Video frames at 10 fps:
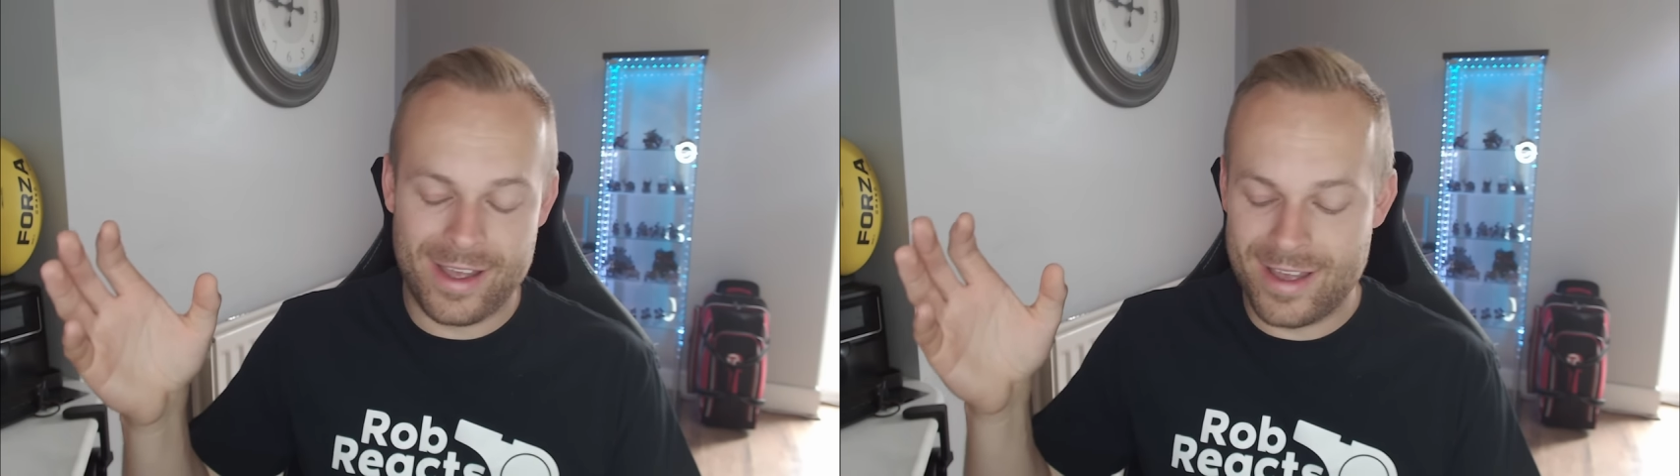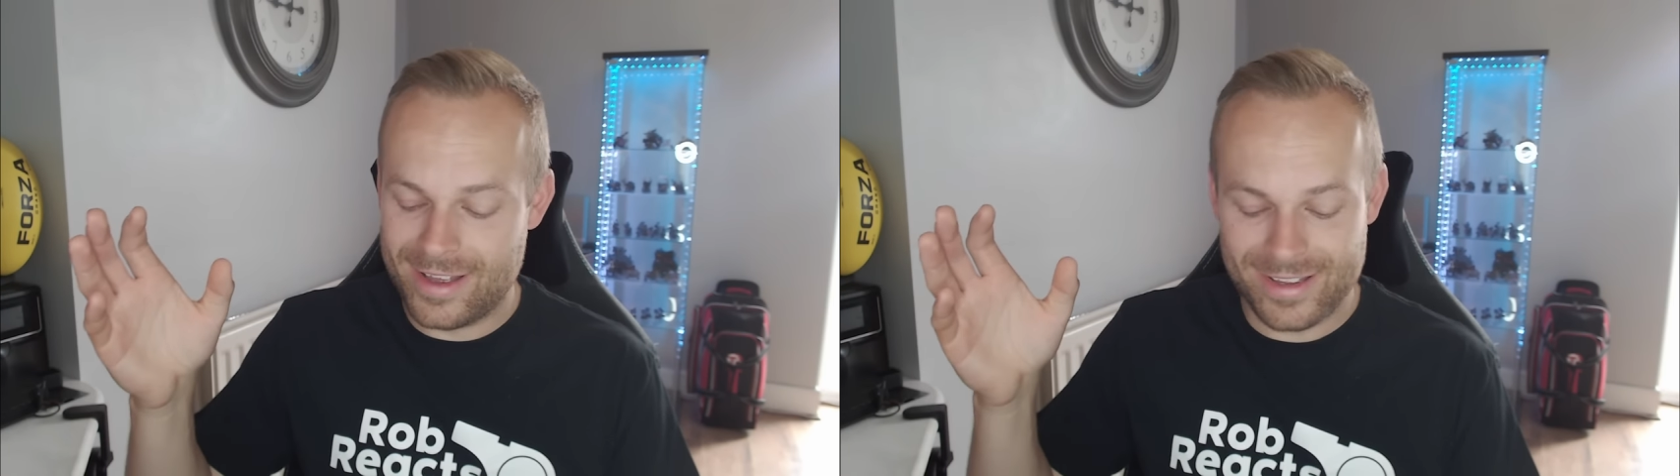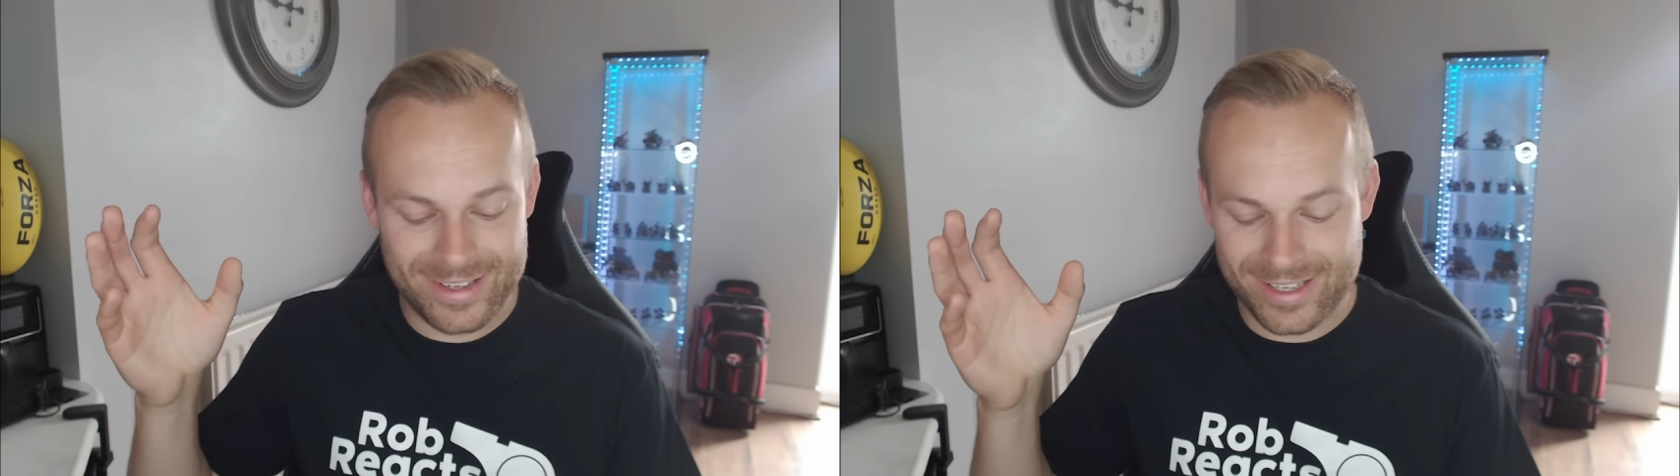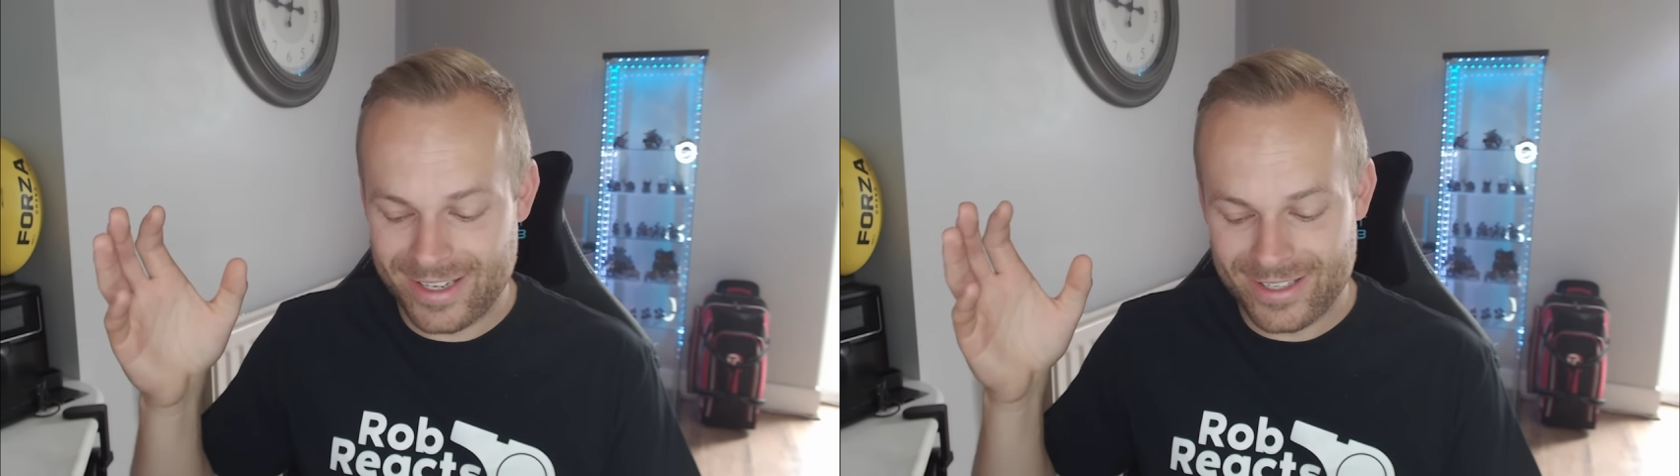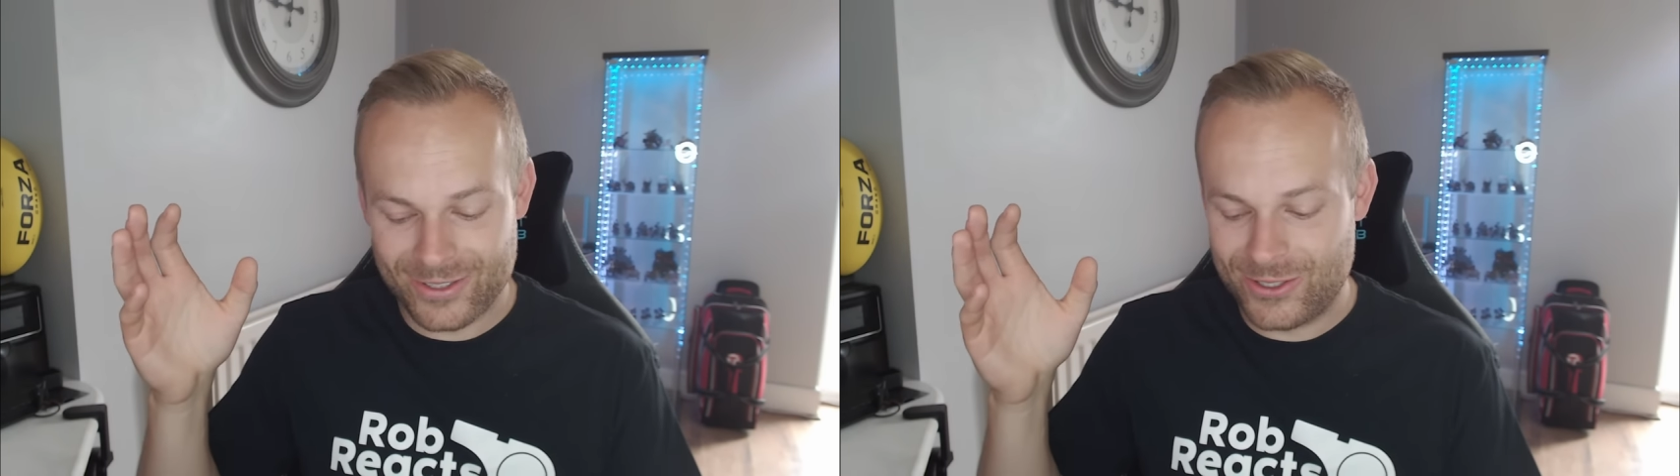
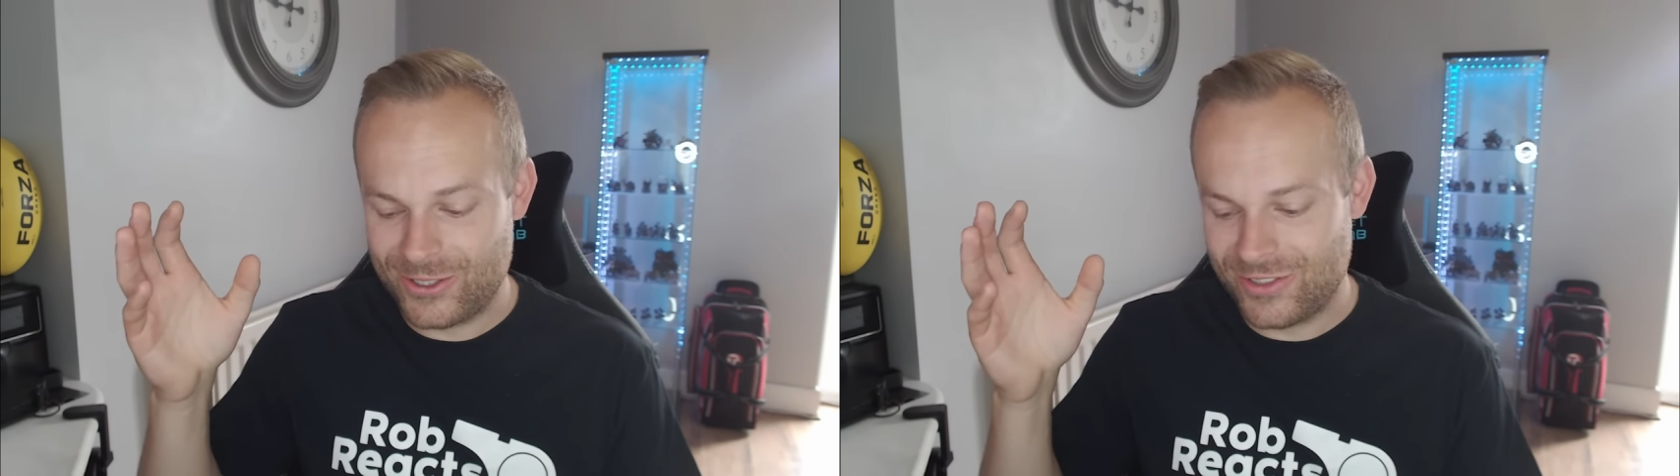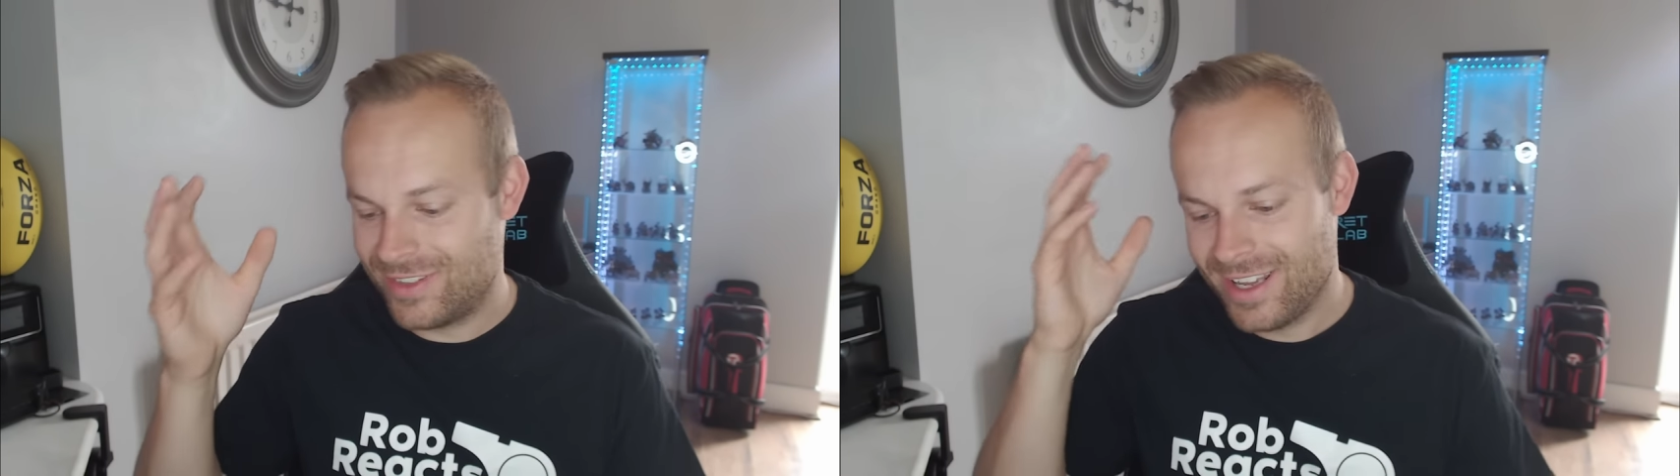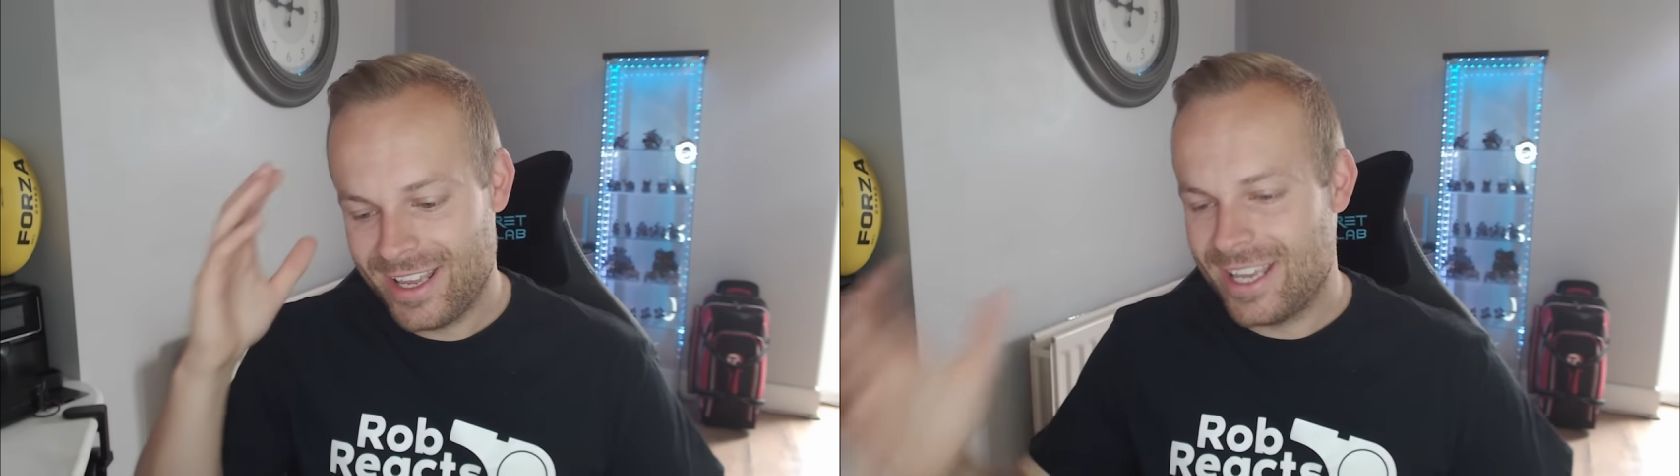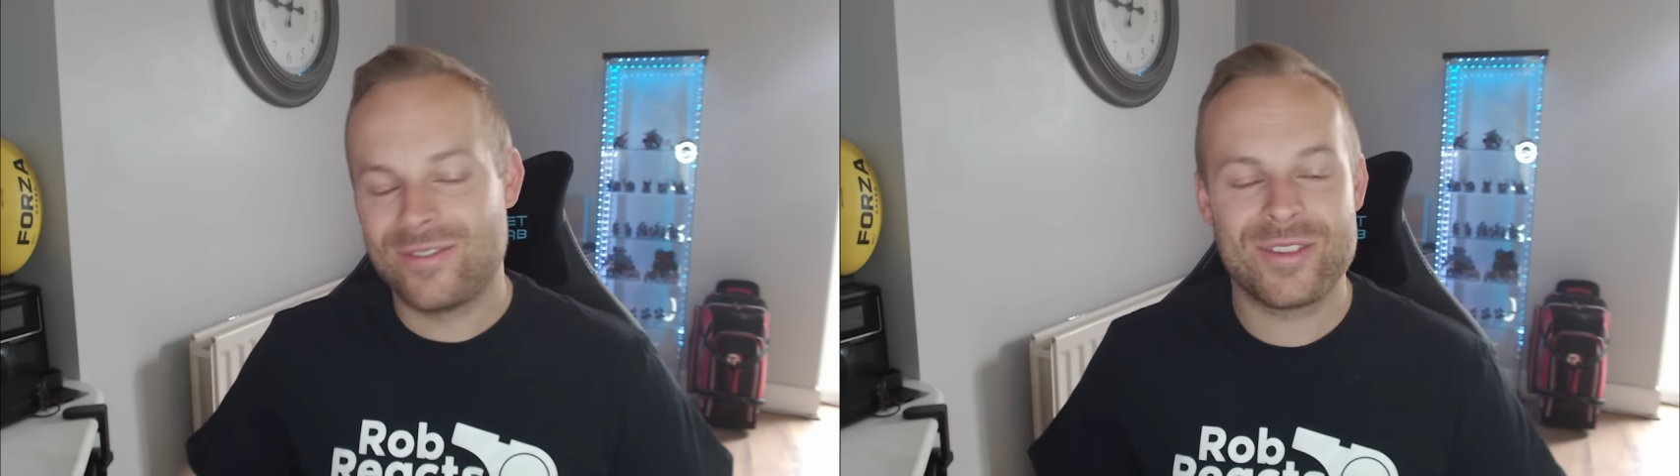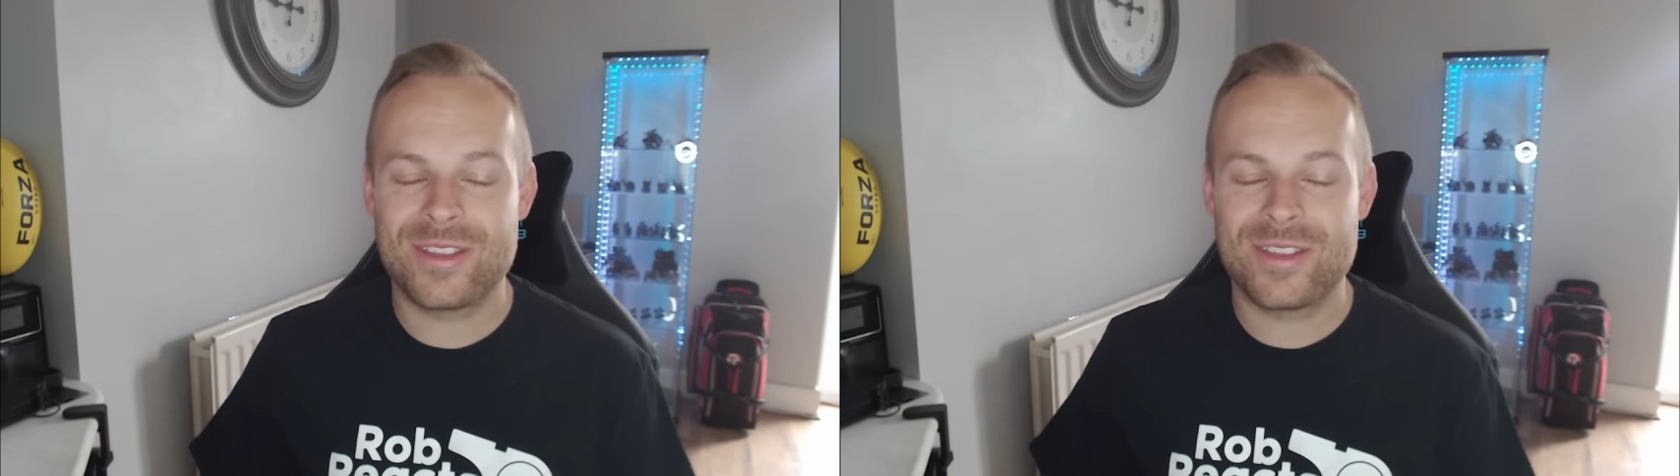It's even